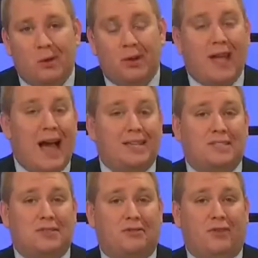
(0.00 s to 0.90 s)
Well, the
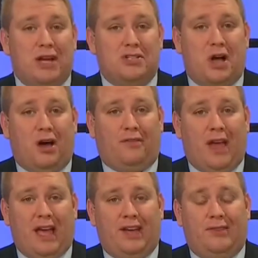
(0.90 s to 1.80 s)
X's are fresh off
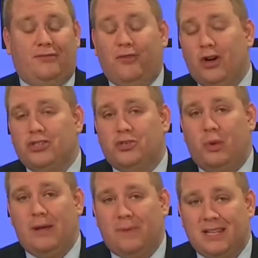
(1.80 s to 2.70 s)
a first
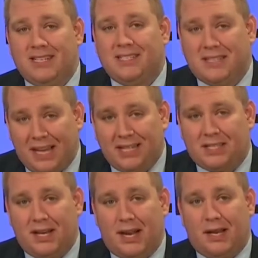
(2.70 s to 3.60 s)
sweep of the
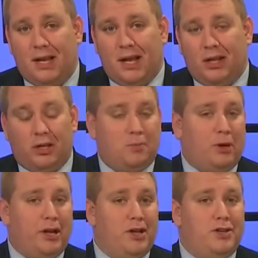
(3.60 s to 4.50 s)
season and looked
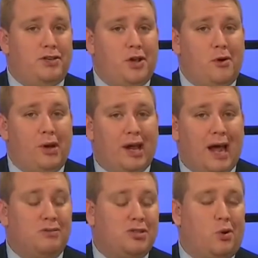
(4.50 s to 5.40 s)
pretty good doing it,
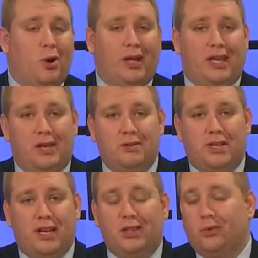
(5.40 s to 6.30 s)
outscoring
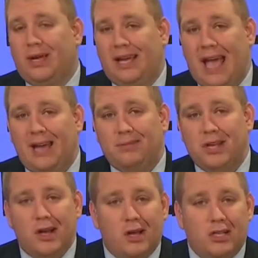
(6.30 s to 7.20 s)
Houston in three
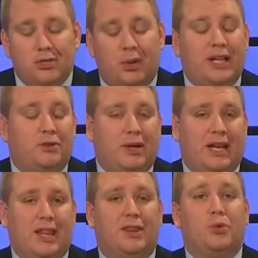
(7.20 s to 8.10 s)
games, 23
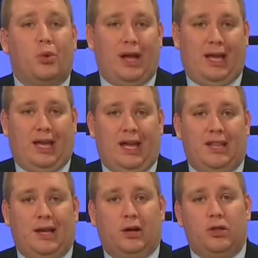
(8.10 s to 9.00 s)
to 3
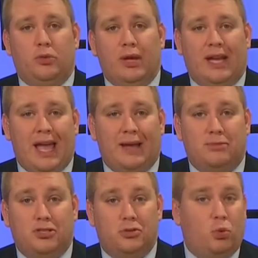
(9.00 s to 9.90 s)
in their
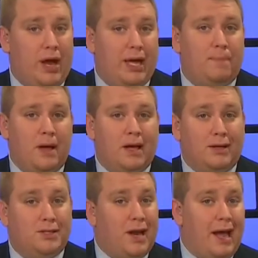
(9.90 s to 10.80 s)
three-game sweep.
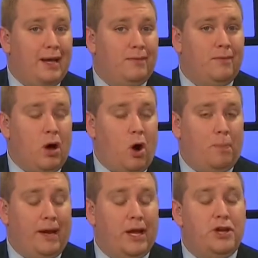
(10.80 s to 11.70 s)
Tonight,
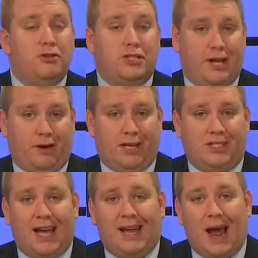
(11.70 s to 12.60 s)
opening a new series,
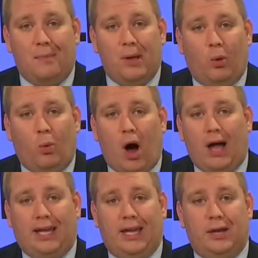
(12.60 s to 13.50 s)
taking on
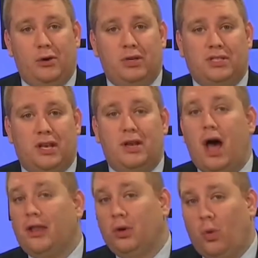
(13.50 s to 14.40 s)
Milwaukee, who is
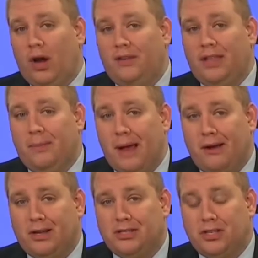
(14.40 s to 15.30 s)
another one of the
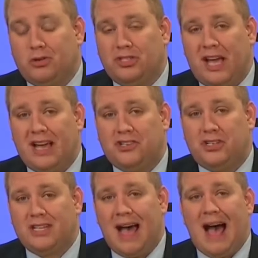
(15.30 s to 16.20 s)
American
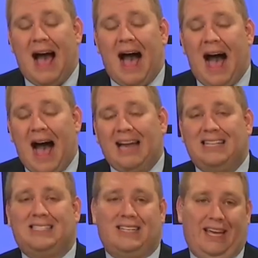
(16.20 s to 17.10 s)
Association's
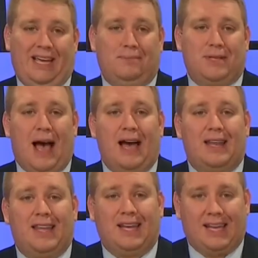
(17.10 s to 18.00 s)
hottest teams out
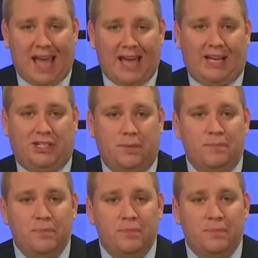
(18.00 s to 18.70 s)
of the gate.